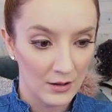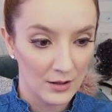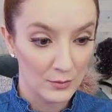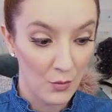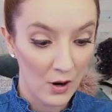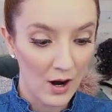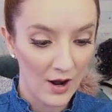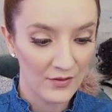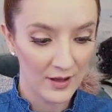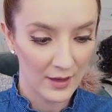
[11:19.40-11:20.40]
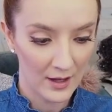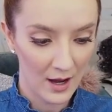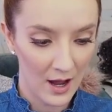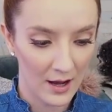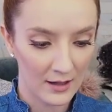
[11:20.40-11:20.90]
more often than
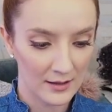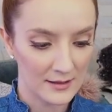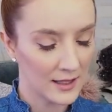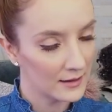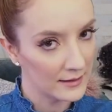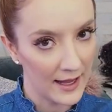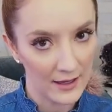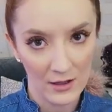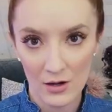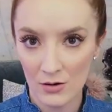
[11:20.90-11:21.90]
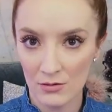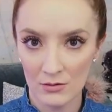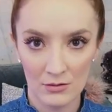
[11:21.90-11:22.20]
not, it's like, let go.